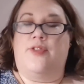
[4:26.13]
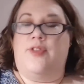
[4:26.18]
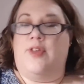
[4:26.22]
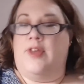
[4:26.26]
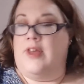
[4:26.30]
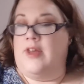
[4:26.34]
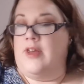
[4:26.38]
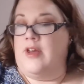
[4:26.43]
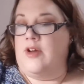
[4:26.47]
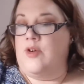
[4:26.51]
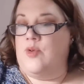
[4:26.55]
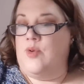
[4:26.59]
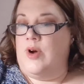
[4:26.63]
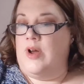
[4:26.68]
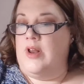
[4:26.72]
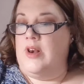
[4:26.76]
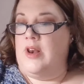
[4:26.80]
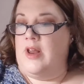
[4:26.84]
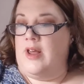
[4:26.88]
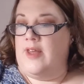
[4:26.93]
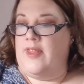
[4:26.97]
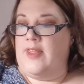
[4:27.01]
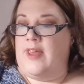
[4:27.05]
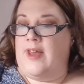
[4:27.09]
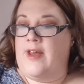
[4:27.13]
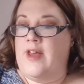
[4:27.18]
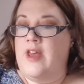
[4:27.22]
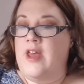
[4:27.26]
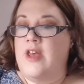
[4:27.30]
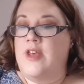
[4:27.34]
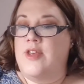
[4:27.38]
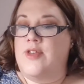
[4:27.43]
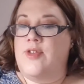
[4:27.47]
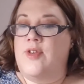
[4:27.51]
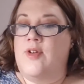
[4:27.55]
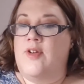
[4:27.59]
I think. I quite like that.
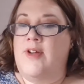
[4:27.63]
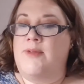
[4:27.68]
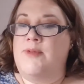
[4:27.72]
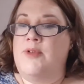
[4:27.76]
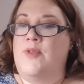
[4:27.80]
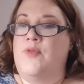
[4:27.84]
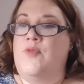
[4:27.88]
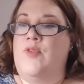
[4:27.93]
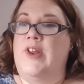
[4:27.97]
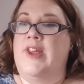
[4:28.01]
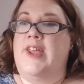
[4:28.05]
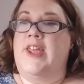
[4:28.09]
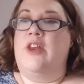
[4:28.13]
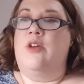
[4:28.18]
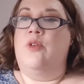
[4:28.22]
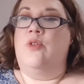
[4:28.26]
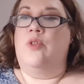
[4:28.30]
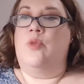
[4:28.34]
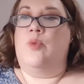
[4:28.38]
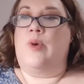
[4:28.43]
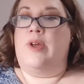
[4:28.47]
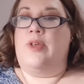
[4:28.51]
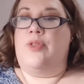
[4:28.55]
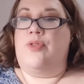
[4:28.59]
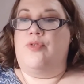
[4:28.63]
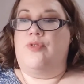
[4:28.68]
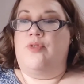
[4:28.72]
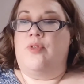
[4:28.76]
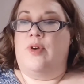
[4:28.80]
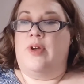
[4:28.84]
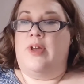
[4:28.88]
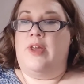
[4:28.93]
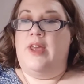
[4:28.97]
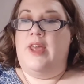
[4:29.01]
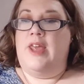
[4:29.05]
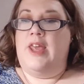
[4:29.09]
Sorry I'm not flicking all the way through
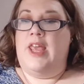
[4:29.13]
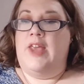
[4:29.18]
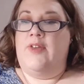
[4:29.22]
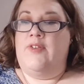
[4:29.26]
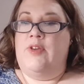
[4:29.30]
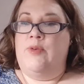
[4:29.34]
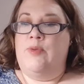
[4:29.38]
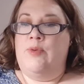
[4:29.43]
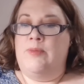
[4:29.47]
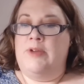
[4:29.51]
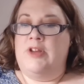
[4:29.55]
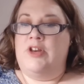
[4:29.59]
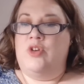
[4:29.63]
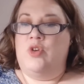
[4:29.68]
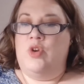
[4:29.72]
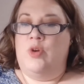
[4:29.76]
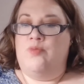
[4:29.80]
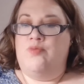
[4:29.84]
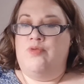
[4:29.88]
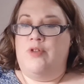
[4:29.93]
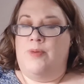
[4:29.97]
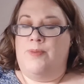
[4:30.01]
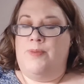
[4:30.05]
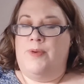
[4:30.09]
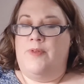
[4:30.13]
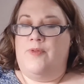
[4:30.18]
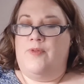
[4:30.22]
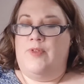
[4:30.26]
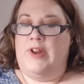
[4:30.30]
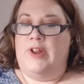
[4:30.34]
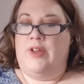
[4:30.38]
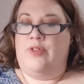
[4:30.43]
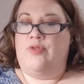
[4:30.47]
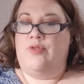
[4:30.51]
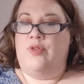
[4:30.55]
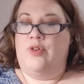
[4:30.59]
it. If you want me to do a proper
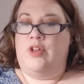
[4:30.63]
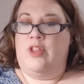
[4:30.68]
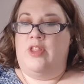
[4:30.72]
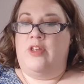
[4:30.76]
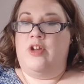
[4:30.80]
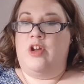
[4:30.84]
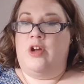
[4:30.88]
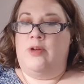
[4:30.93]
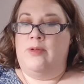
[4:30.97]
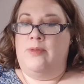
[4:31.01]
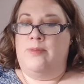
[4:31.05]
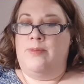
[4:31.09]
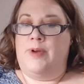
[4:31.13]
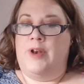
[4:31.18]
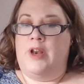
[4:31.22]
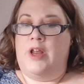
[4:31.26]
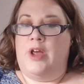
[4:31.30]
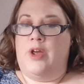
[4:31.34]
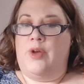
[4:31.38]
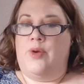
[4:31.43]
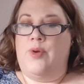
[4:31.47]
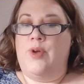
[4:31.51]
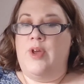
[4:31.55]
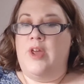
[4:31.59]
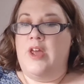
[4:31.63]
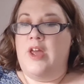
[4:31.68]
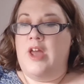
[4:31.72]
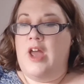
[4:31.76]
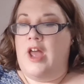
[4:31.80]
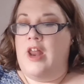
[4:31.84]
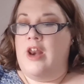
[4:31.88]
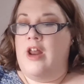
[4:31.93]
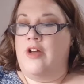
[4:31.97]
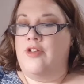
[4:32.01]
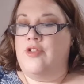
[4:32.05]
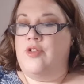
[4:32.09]
flick through, then comment below
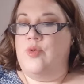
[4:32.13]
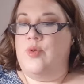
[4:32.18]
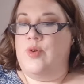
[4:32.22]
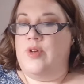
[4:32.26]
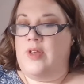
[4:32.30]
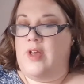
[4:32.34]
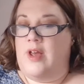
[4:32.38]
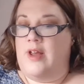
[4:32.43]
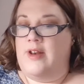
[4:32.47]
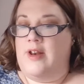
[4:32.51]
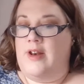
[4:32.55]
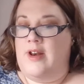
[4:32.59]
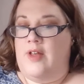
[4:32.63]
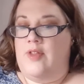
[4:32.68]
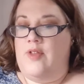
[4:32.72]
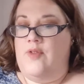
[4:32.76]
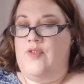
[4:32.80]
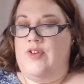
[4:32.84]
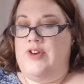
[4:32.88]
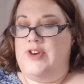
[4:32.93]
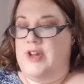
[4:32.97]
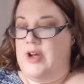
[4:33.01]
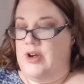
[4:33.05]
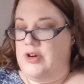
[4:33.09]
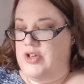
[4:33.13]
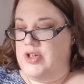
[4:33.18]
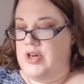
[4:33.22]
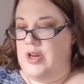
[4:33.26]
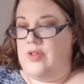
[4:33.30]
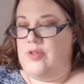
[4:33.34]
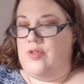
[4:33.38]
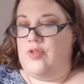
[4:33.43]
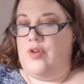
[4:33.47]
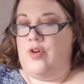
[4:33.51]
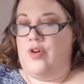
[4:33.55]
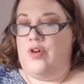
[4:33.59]
and I'll do another video
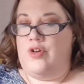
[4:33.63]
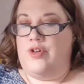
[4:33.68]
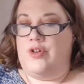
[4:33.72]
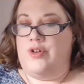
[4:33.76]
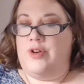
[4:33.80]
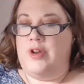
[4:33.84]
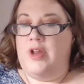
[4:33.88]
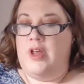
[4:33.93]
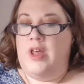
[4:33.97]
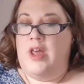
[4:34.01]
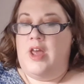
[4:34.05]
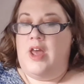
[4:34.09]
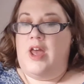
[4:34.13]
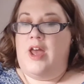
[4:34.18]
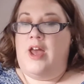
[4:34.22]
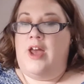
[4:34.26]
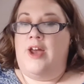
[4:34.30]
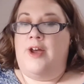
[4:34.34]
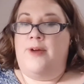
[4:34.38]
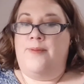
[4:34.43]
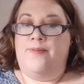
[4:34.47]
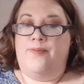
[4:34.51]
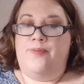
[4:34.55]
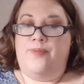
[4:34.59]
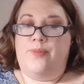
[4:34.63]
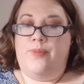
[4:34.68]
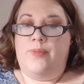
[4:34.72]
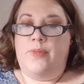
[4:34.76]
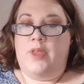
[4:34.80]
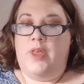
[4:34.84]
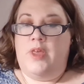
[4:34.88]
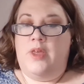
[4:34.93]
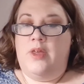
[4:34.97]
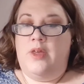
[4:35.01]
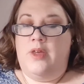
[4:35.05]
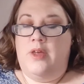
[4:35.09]
just on a
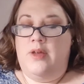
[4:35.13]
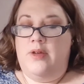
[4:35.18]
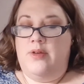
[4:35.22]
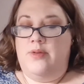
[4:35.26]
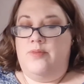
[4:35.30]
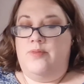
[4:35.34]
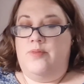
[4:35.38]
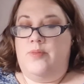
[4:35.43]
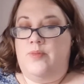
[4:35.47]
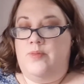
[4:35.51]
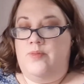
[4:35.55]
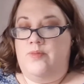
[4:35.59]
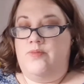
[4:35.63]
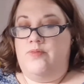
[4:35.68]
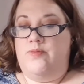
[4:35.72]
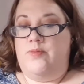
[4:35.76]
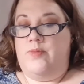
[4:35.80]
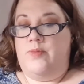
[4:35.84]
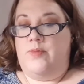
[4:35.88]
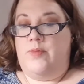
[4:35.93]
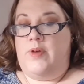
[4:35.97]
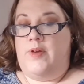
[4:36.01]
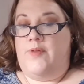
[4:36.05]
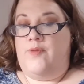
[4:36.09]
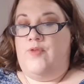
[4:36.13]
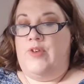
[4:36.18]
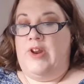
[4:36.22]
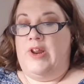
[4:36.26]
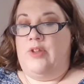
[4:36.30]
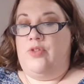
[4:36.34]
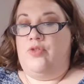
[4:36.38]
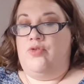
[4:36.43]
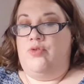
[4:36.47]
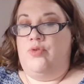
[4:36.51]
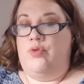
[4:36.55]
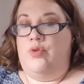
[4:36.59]
flick
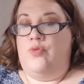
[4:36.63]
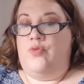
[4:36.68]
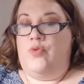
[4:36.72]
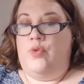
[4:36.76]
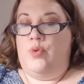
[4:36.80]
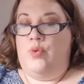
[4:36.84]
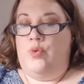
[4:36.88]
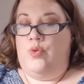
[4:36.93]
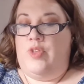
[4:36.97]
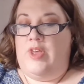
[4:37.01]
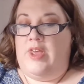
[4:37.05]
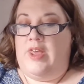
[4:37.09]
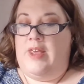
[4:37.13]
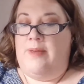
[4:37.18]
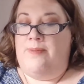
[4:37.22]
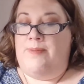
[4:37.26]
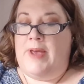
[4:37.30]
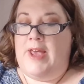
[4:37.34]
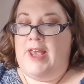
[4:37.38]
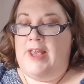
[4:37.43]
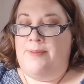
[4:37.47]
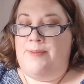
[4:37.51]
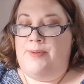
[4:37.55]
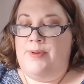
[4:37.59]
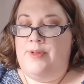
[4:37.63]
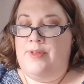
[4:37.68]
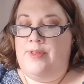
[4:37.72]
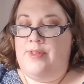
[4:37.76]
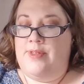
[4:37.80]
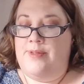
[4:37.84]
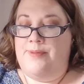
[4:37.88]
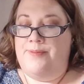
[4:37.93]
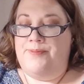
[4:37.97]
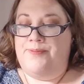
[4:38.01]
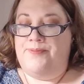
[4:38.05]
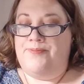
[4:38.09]
through of all the
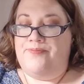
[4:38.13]
papers.